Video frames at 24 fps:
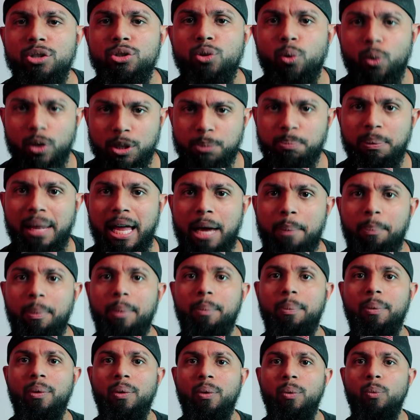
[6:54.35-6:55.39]
towards black
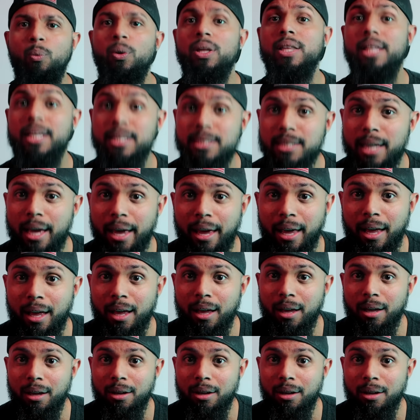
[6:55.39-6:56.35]
people? What do they say?